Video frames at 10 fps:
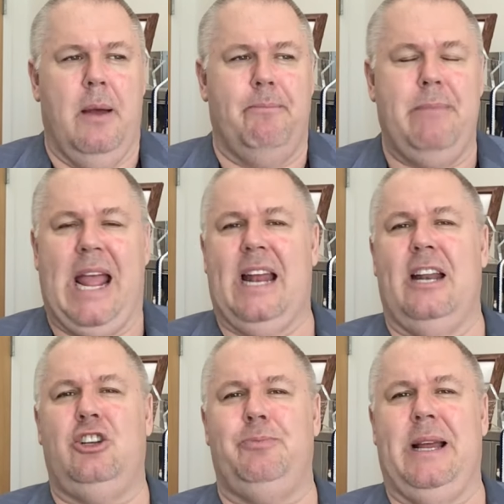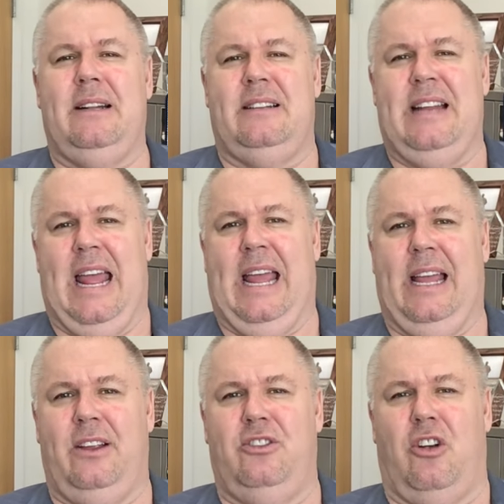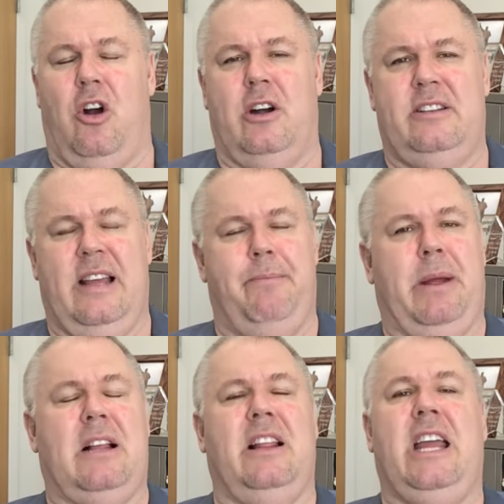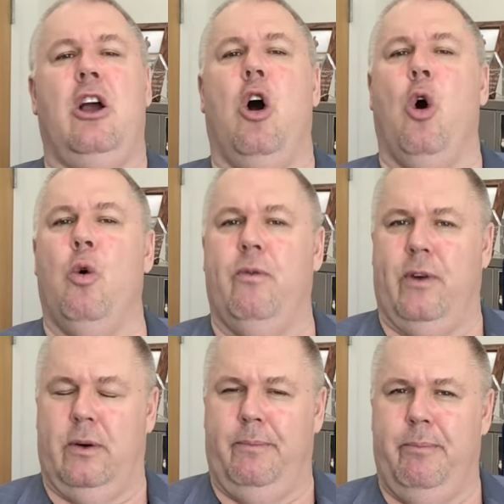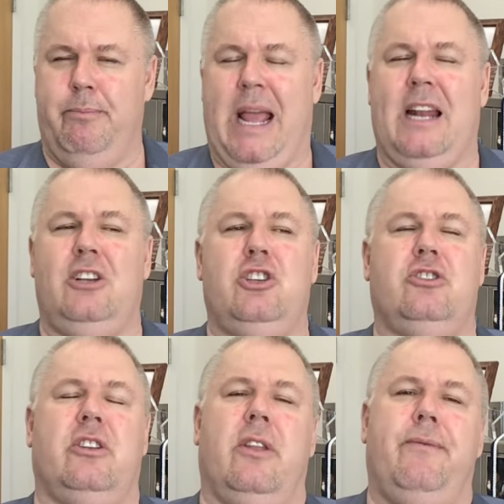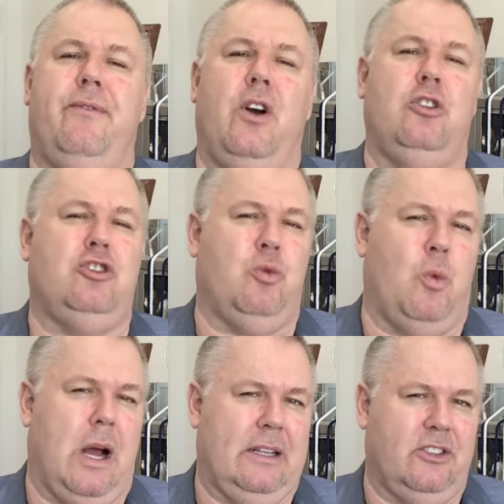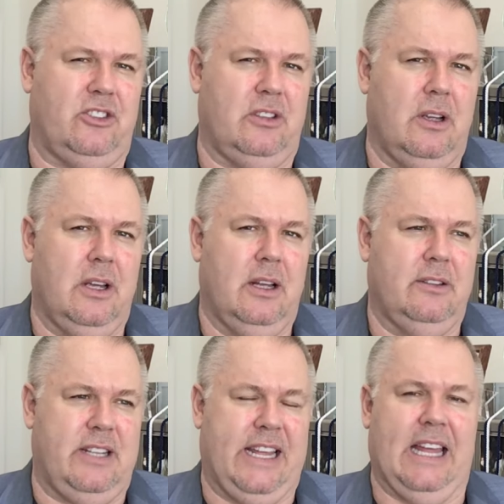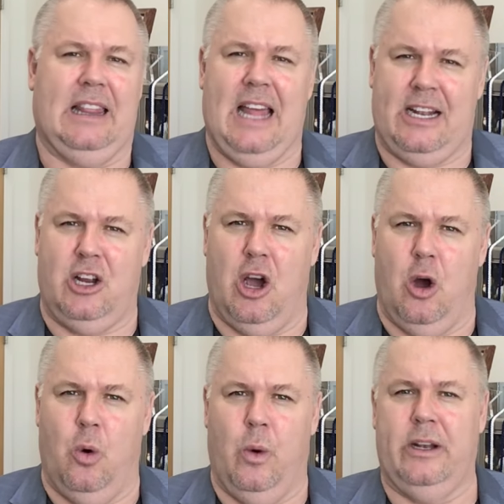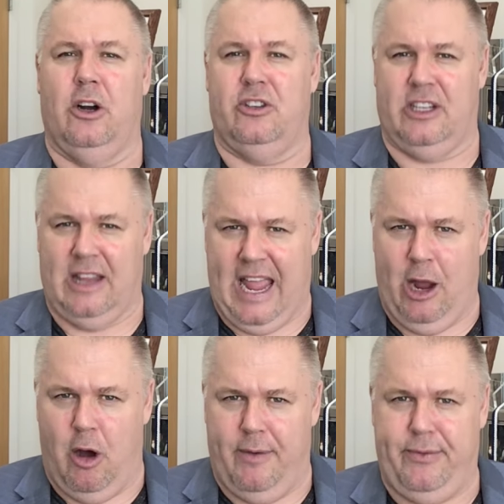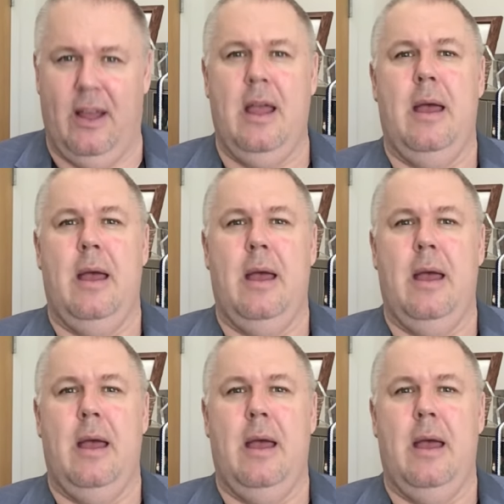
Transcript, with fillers: Management days are typically over. Managers are the first ones to get let go when there's a layoff.